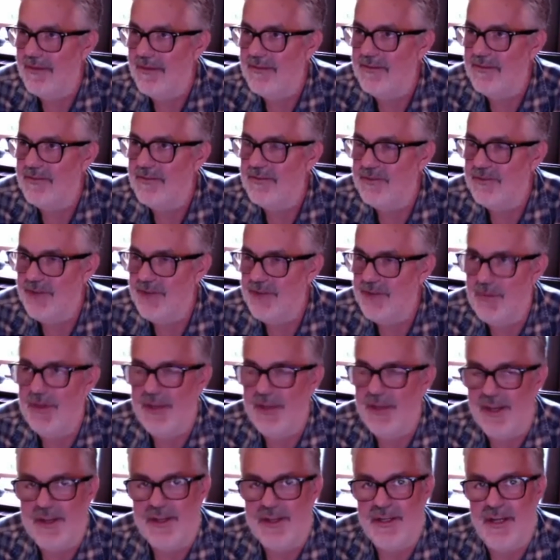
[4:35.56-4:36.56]
troubled
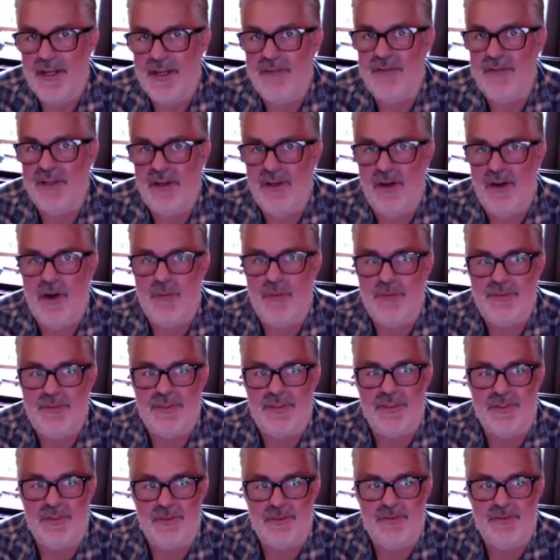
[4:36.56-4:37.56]
undercover cop
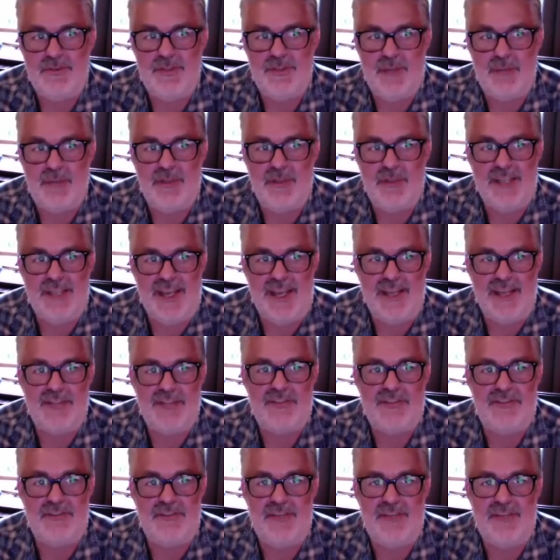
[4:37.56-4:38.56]
to troubled
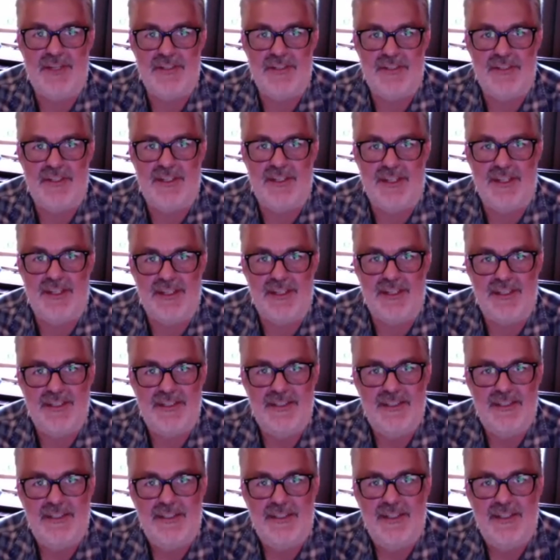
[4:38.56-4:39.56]
gangster eventually,
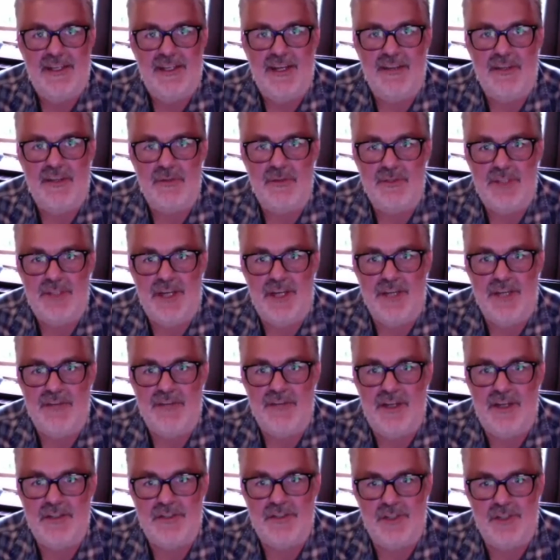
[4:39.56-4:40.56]
and it was kind
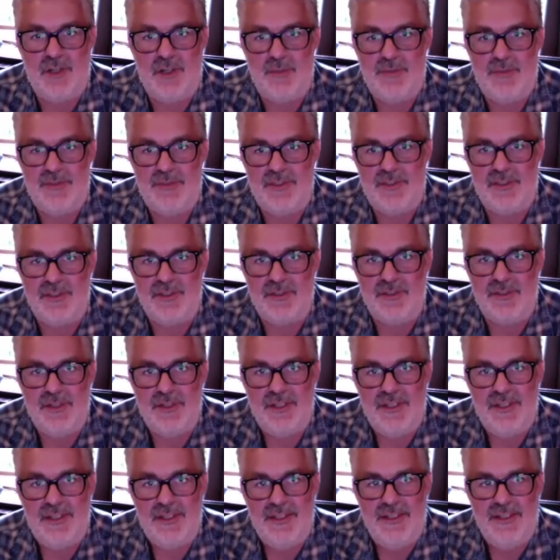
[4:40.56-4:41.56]
of our job to
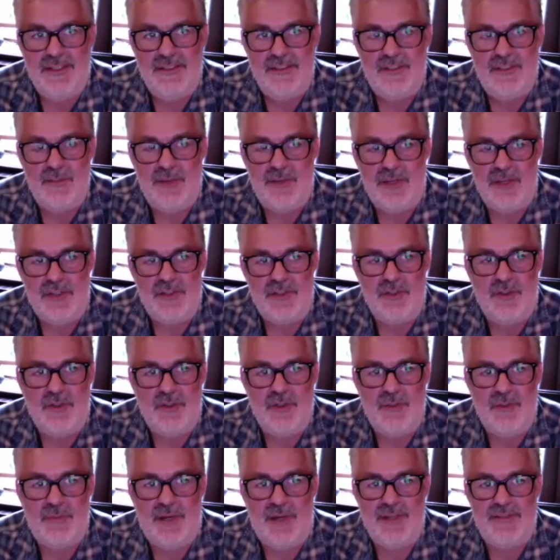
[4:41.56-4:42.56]
to make sure
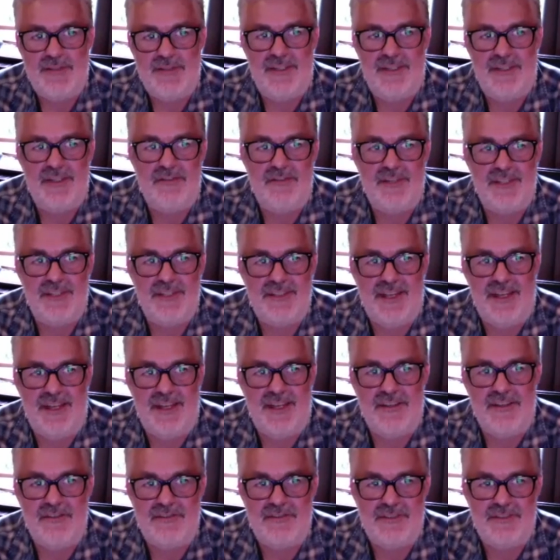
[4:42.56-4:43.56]
that by series
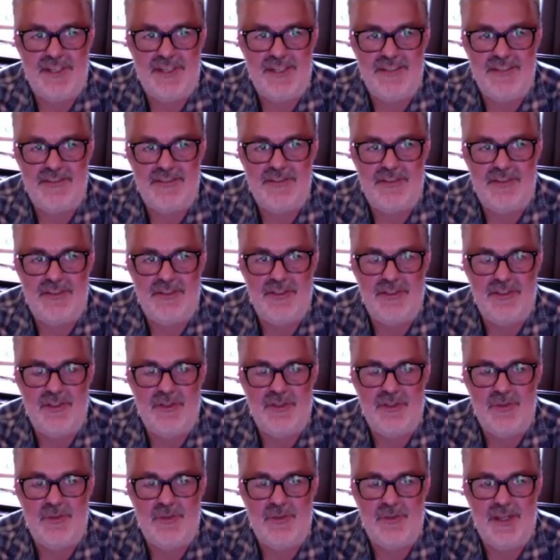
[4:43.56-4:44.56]
end of season
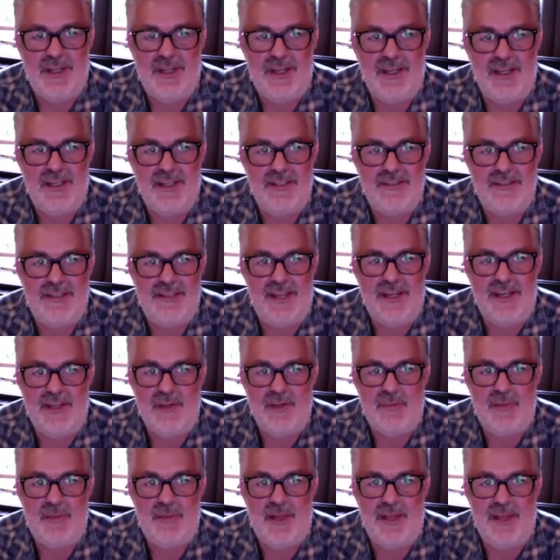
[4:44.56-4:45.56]
two he had taken a
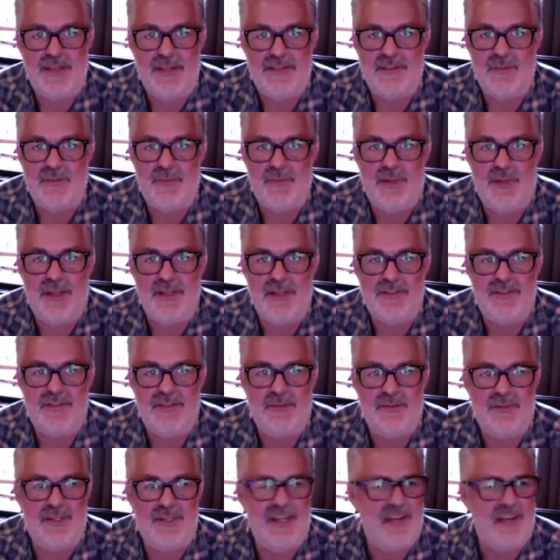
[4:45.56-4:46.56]
place in a place you
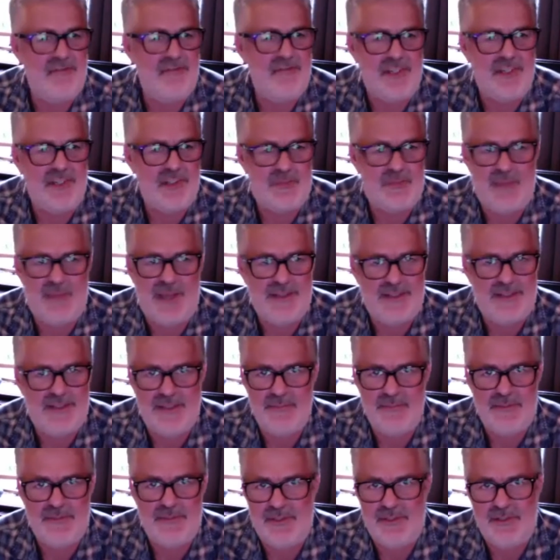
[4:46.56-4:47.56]
would never expected him
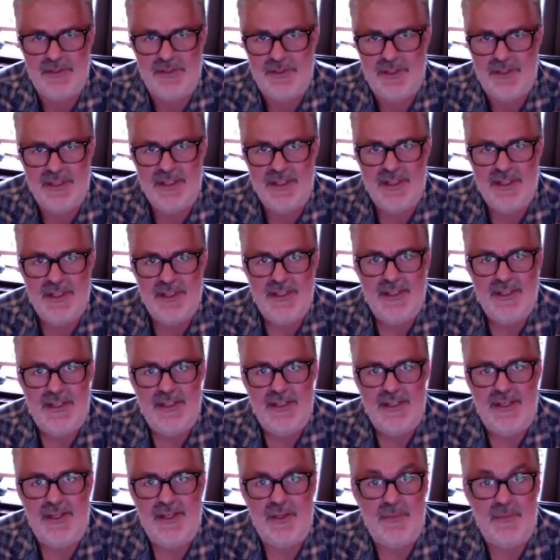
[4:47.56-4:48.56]
to
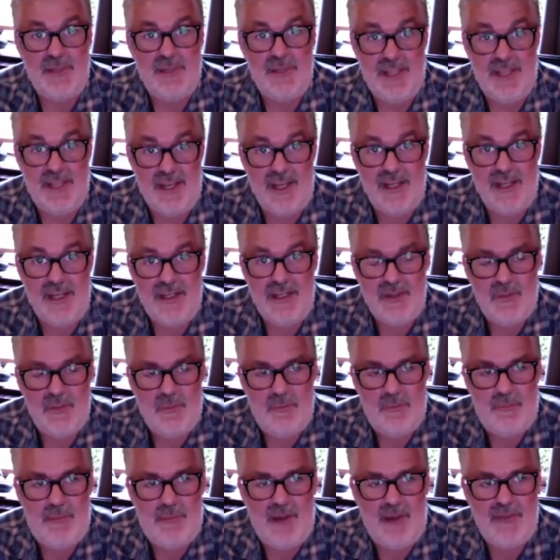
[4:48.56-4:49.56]
at the beginning,
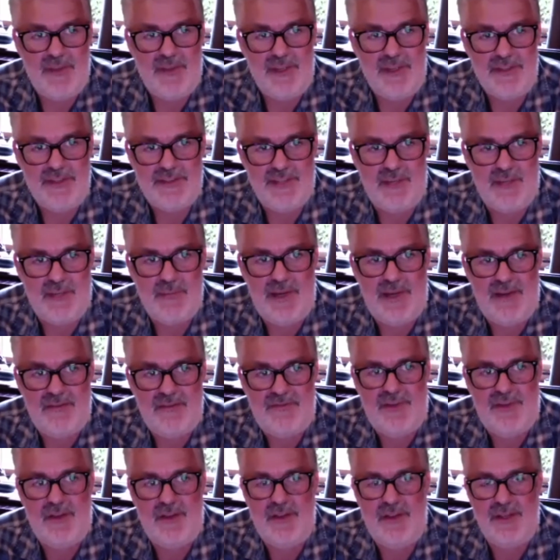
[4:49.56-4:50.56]
but that it somehow
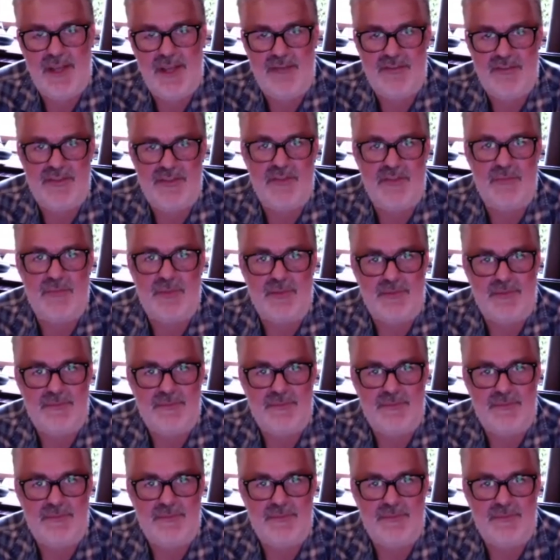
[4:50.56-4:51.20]
felt inevitable.